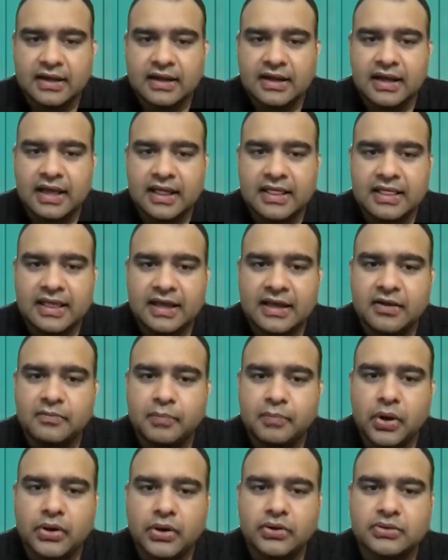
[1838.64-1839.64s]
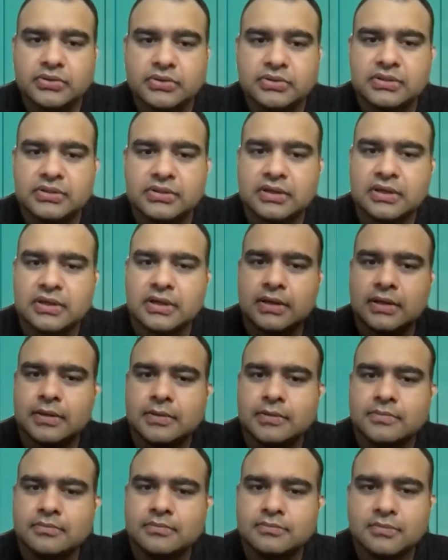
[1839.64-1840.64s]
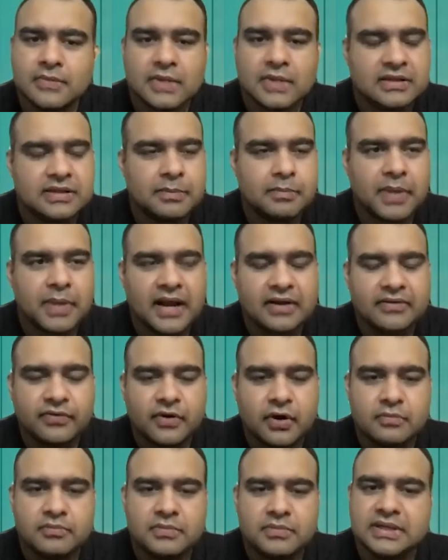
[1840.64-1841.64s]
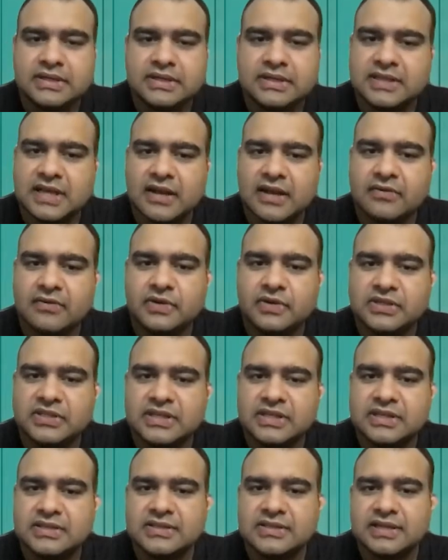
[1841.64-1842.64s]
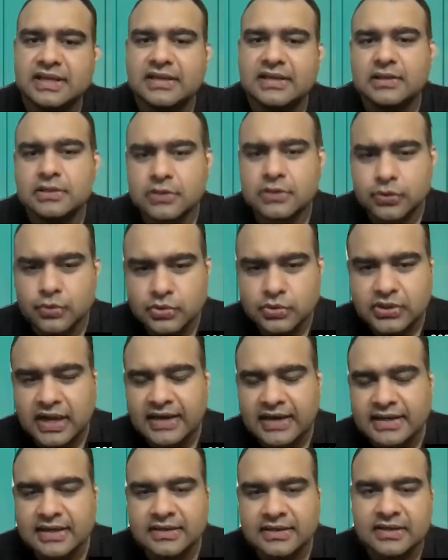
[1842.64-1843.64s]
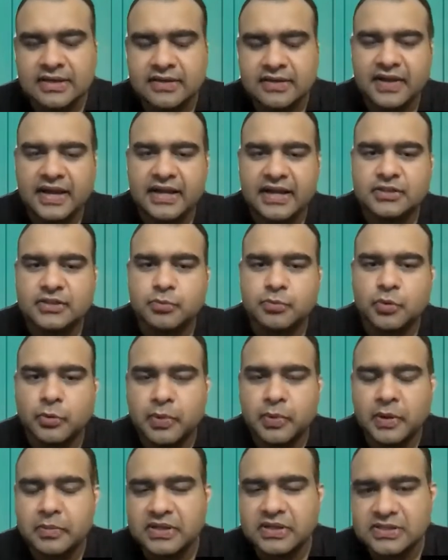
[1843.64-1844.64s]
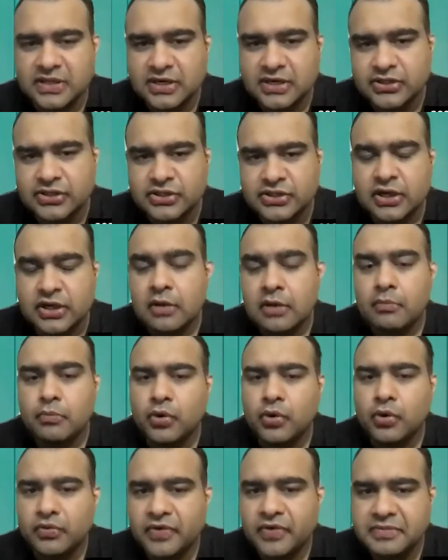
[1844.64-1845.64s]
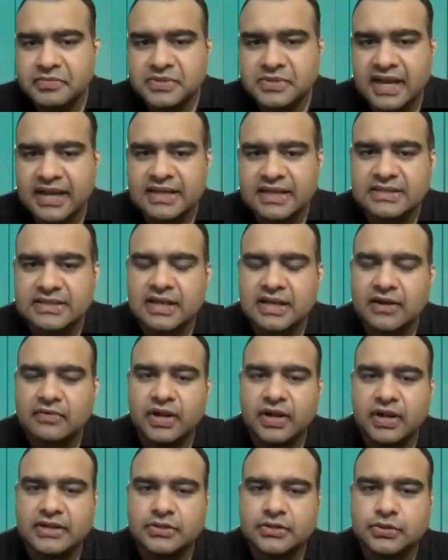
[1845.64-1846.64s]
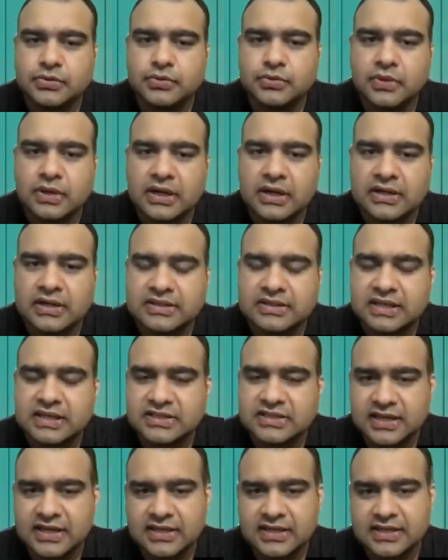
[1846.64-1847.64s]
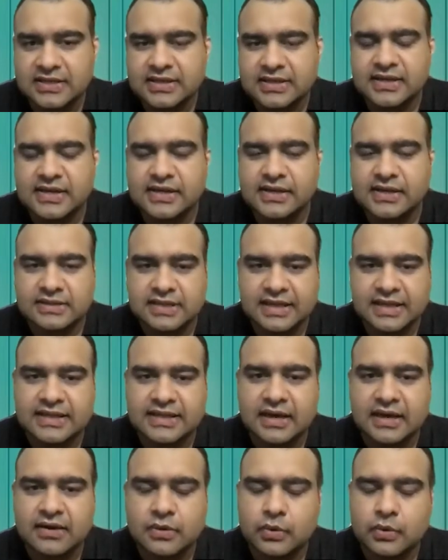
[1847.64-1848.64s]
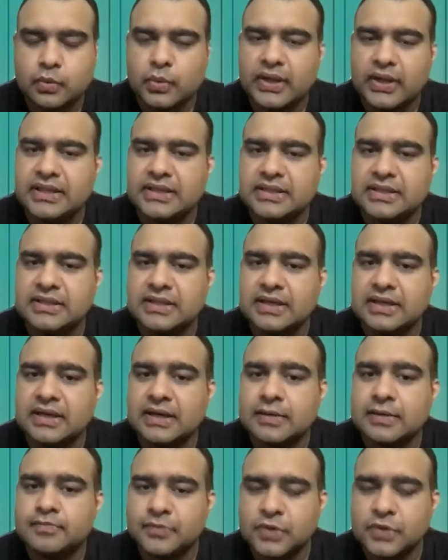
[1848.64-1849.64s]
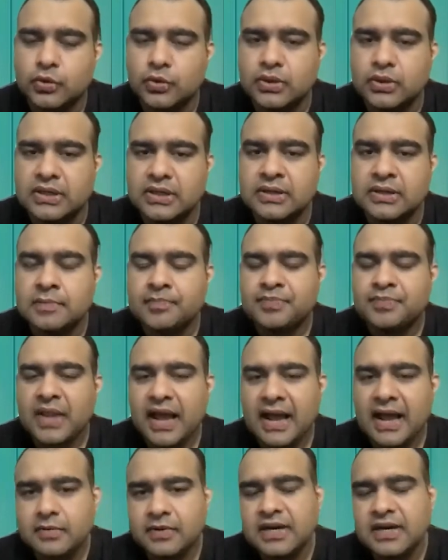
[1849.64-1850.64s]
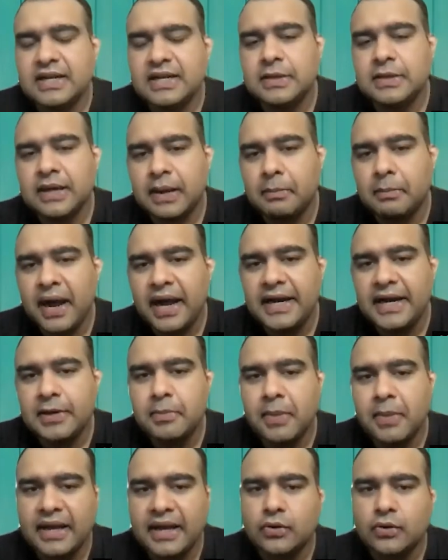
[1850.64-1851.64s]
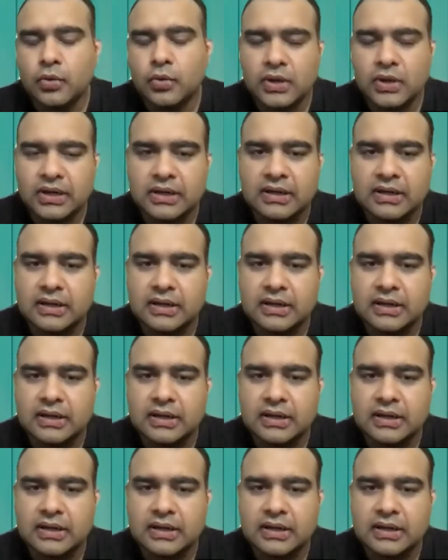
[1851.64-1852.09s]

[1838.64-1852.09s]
And think about the platform itself, which is a two-sided effects. More people search, more websites are willing to they share their data with Google and really abide by Google